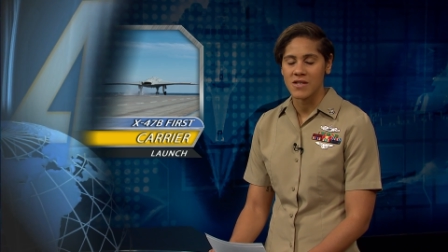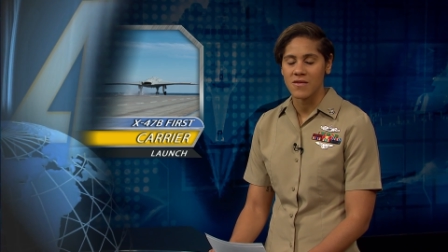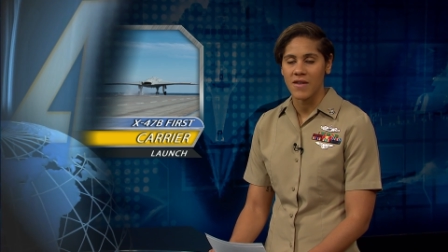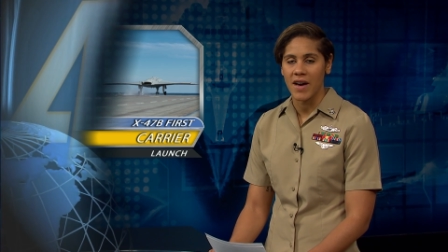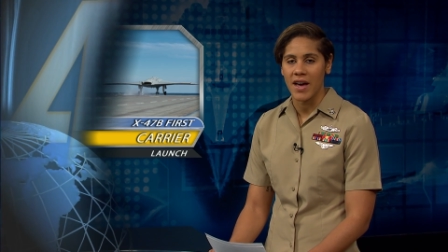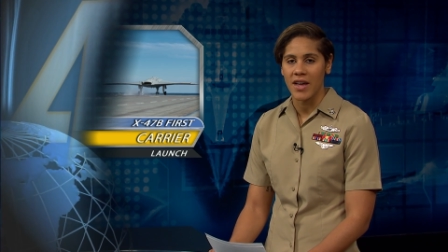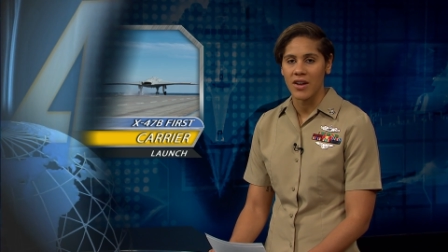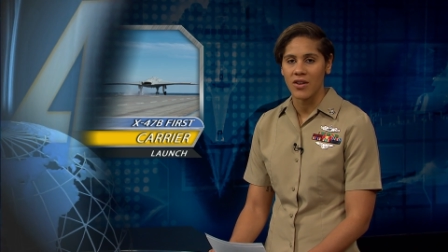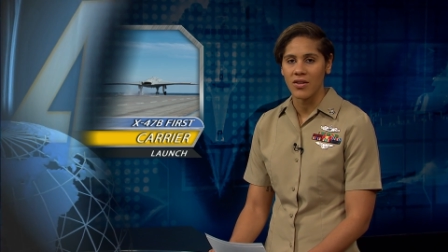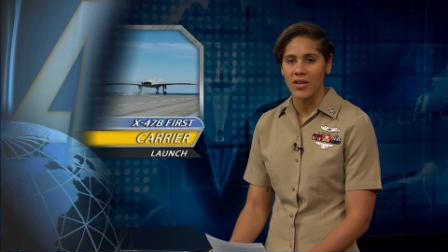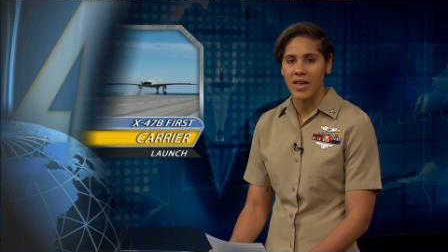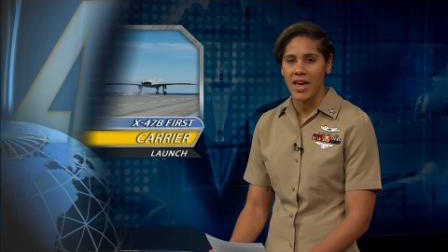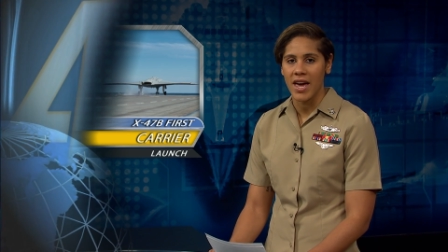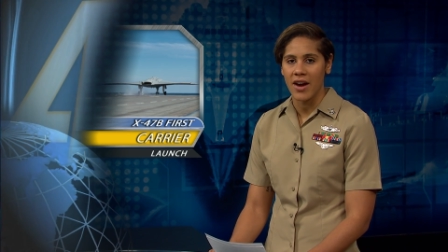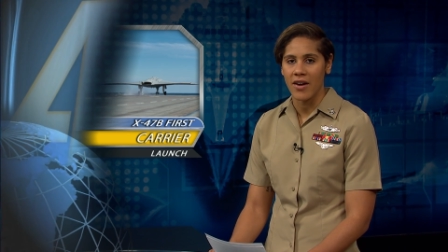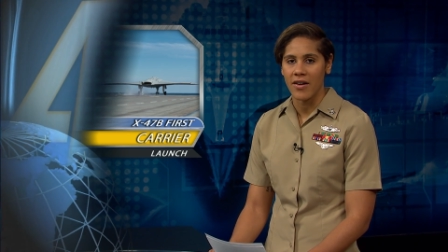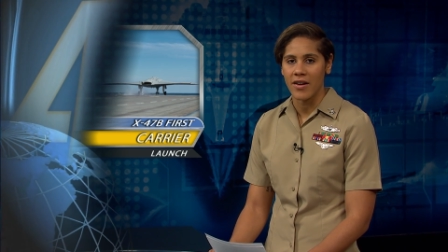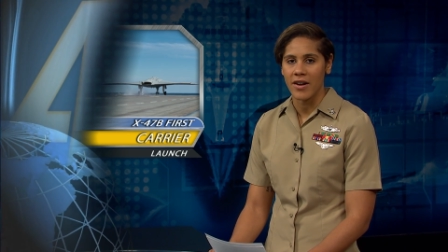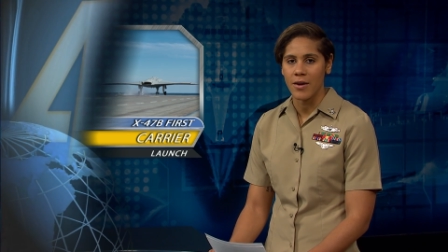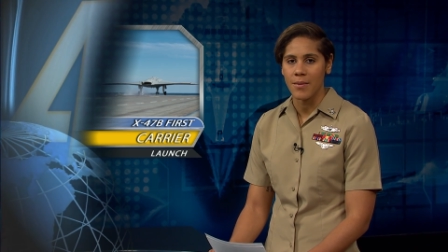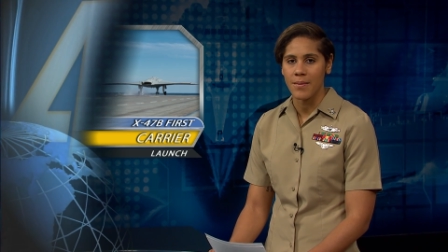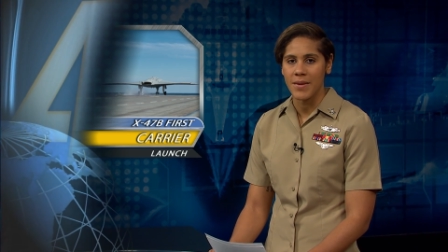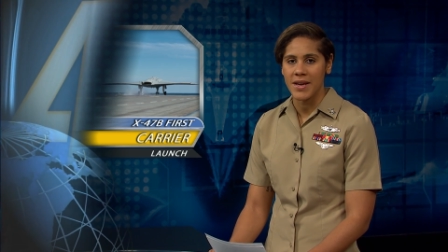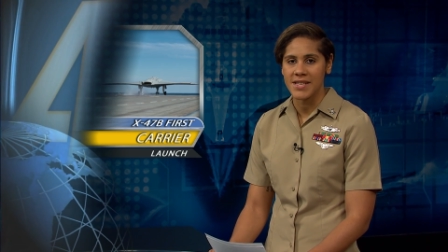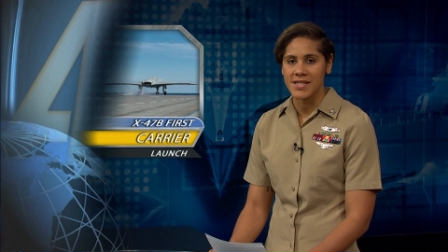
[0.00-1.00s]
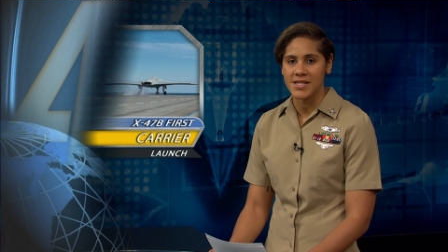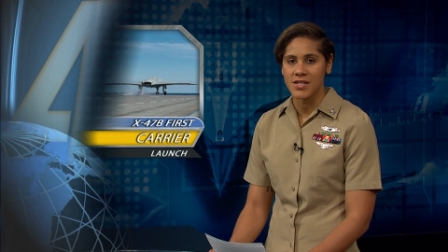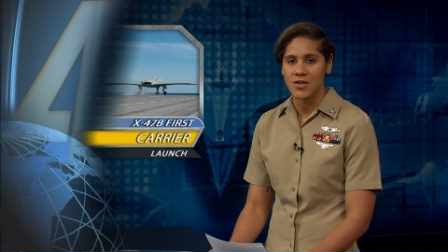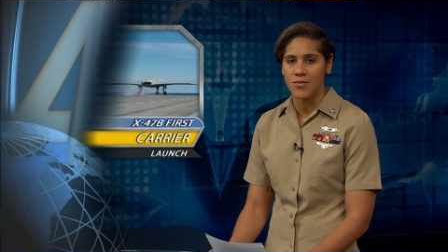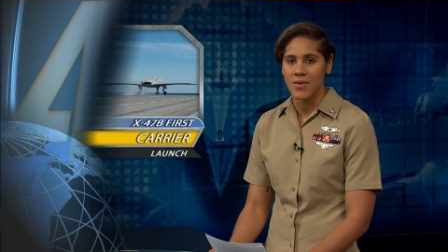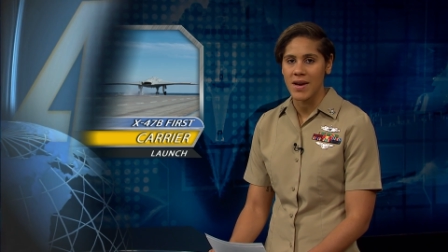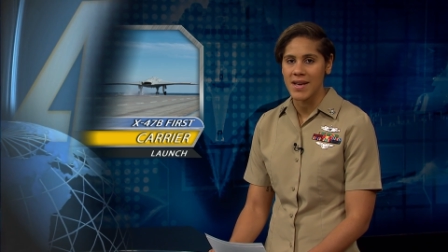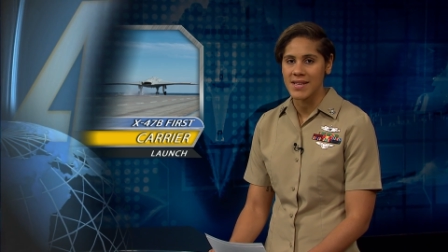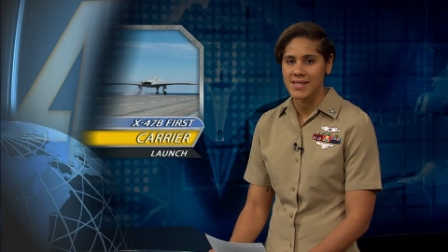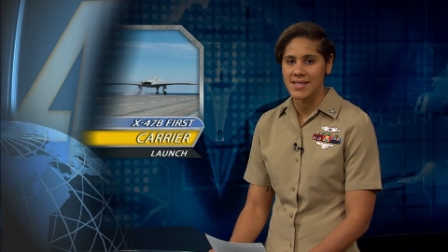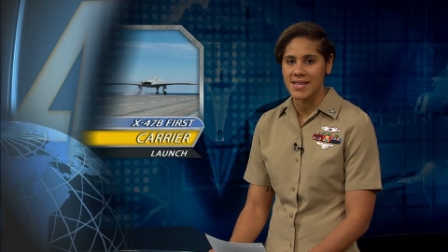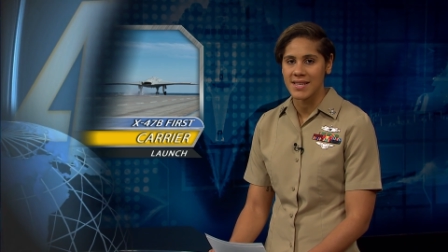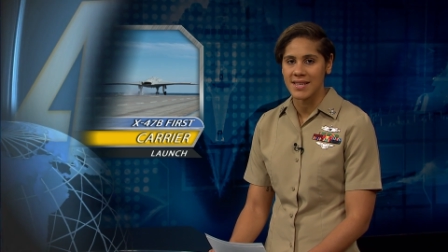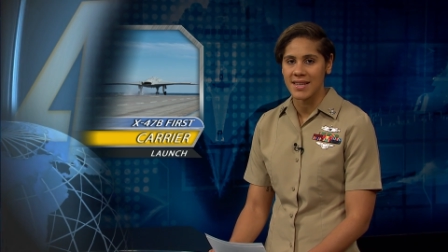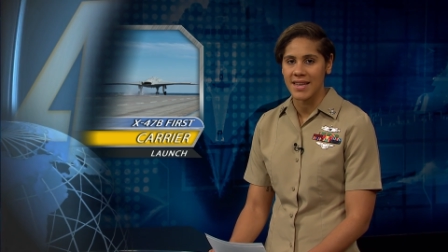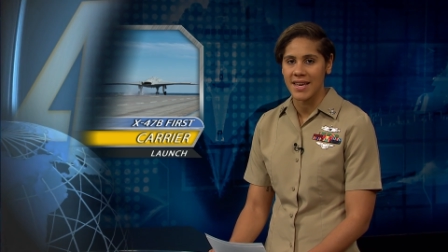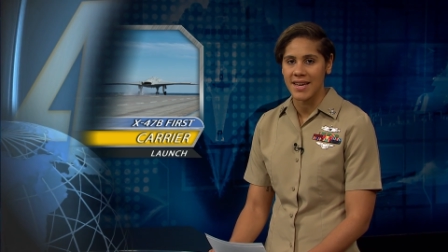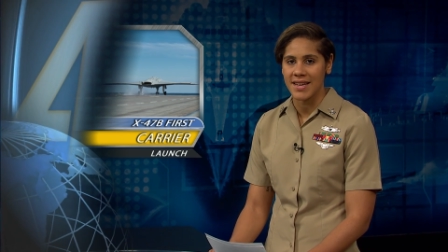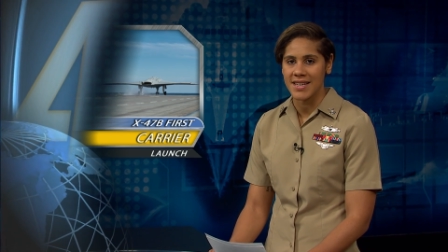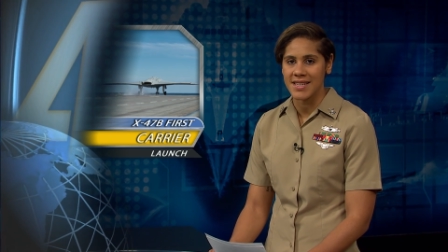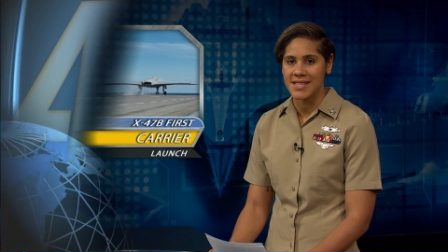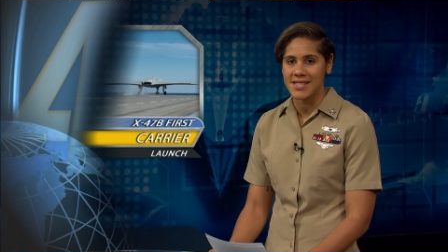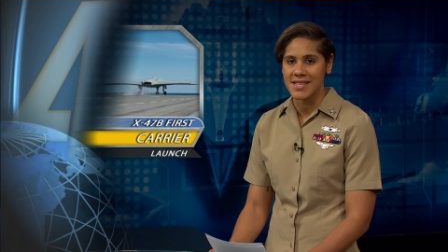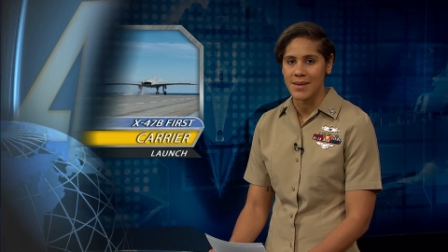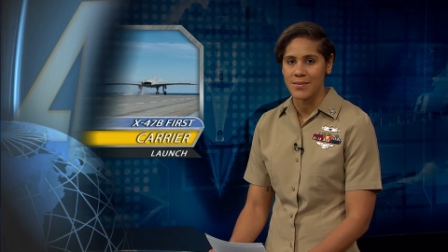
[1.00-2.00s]
final carrier-based arrested
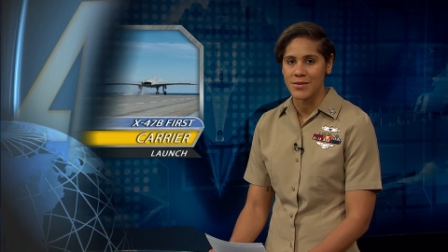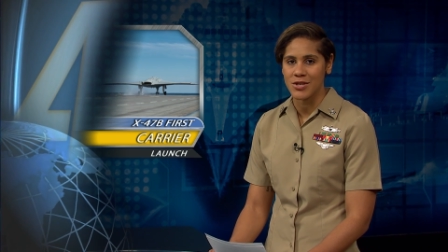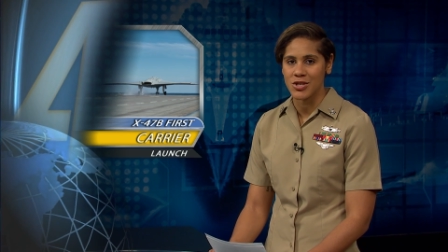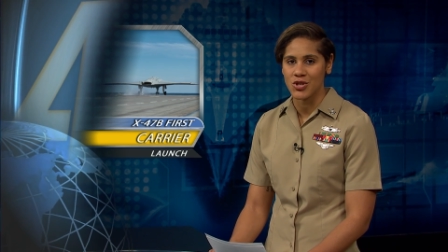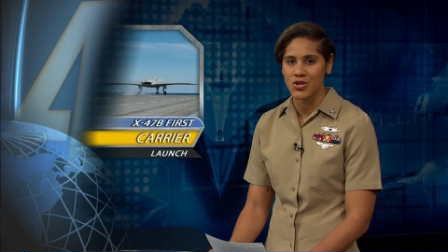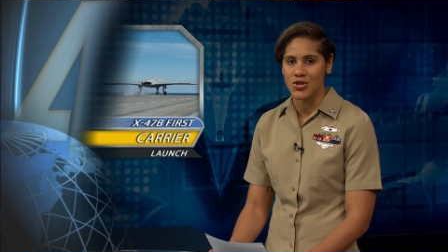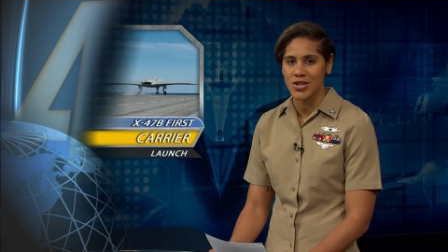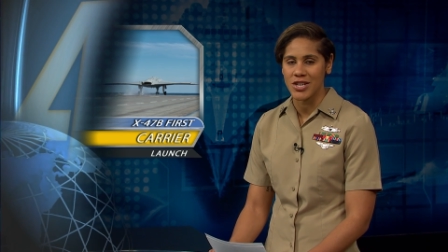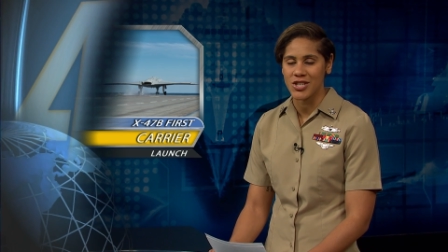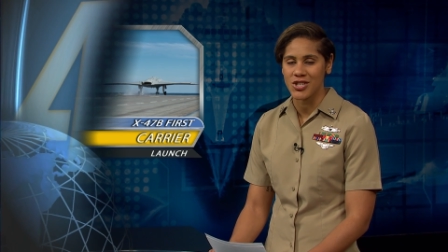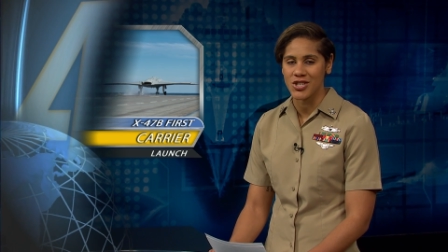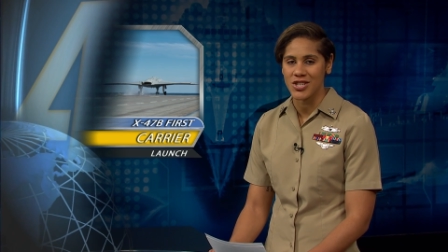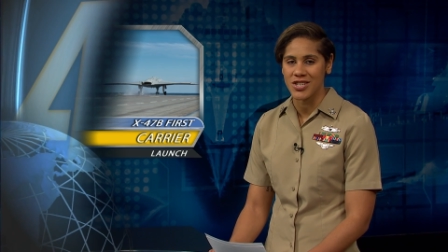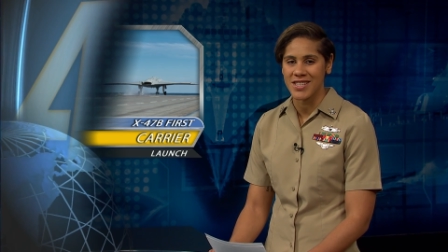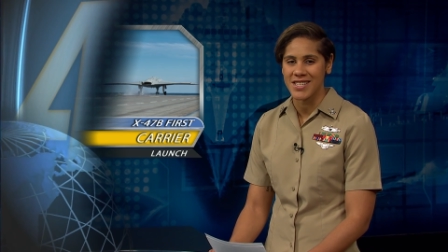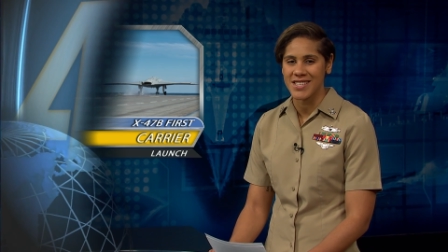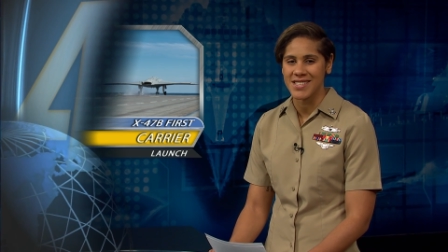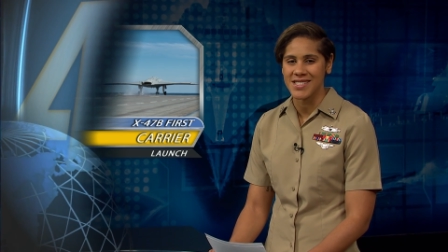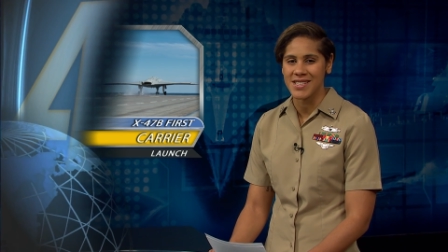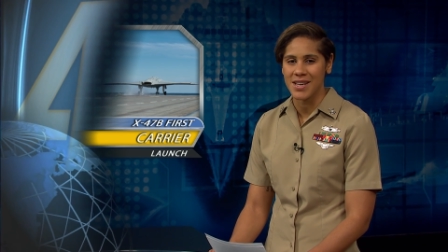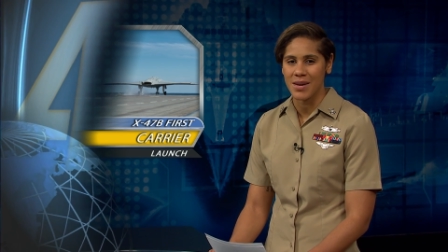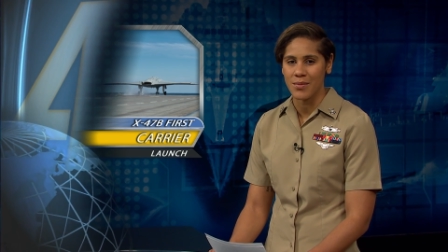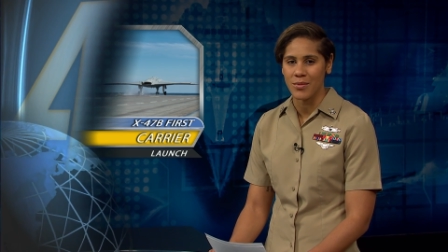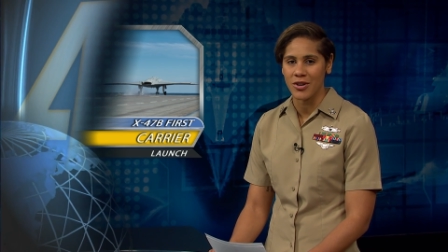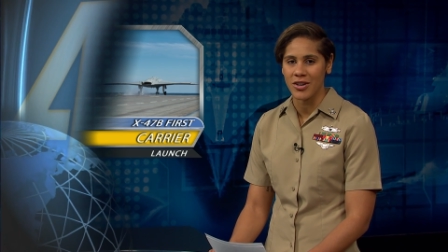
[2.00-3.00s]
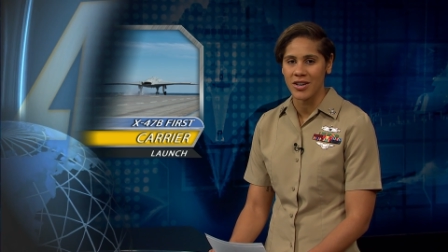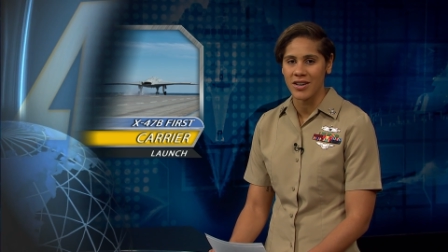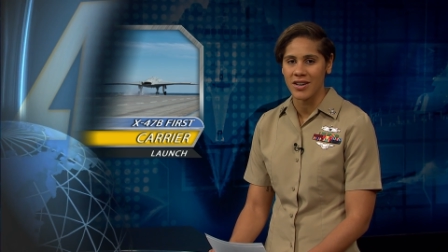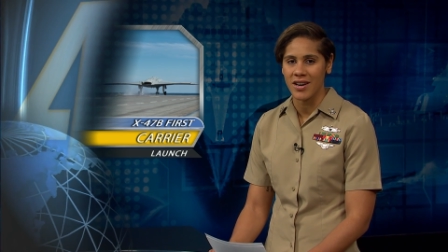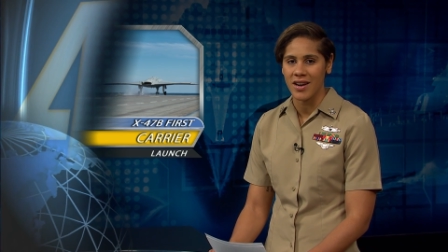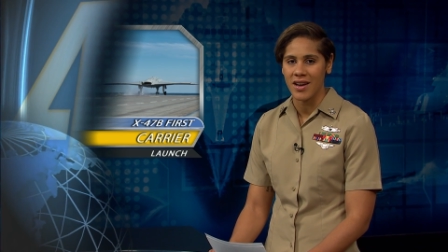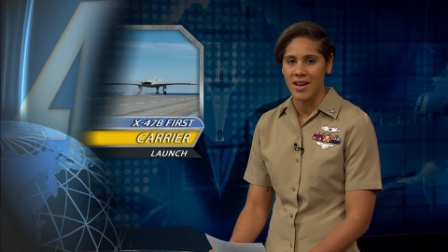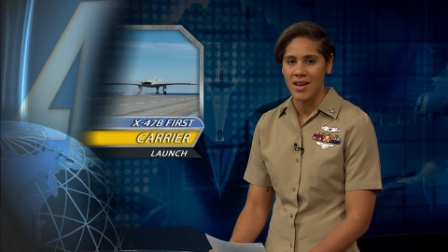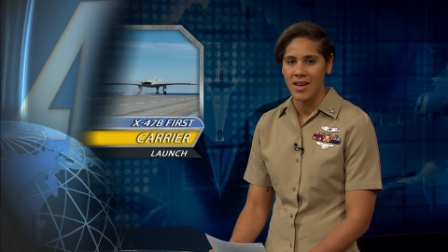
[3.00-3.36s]
landing demonstration this summer.